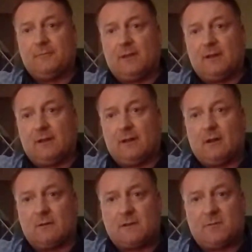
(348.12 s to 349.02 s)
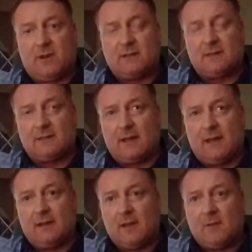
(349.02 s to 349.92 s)
in the, to present
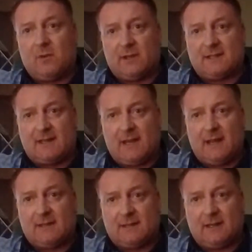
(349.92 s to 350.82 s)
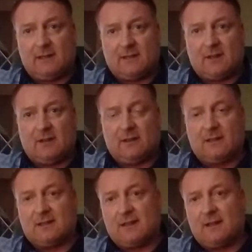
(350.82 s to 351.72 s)
day. But the CAT, certainly
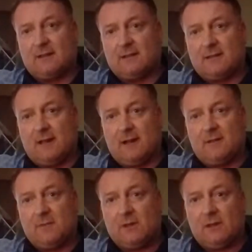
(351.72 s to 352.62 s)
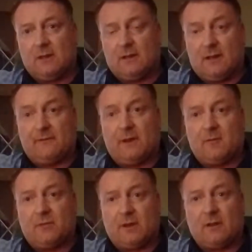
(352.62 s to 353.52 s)
the second time, I
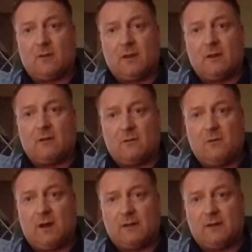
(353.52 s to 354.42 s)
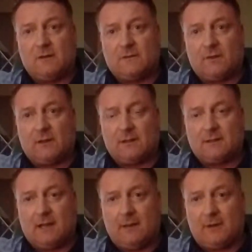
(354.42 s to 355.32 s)
found quite useful at the
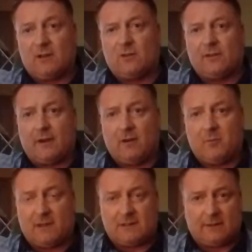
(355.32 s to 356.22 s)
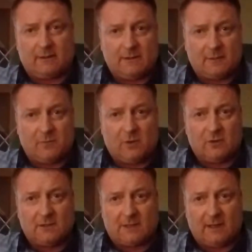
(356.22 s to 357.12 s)
time. I had a good therapist. I think it's
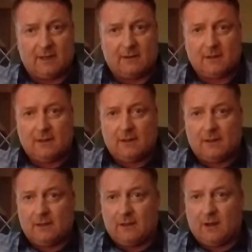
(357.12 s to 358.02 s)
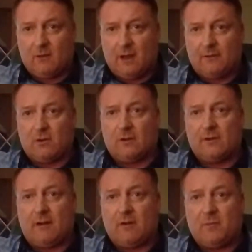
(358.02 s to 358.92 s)
important to have a good
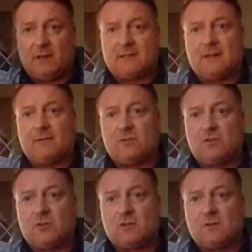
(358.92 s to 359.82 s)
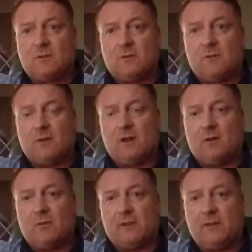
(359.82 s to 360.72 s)
therapist and have a trust
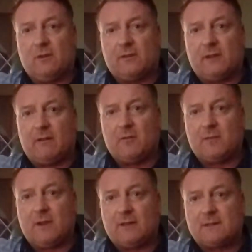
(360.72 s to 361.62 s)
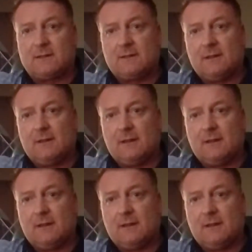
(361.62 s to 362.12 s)
with your therapist,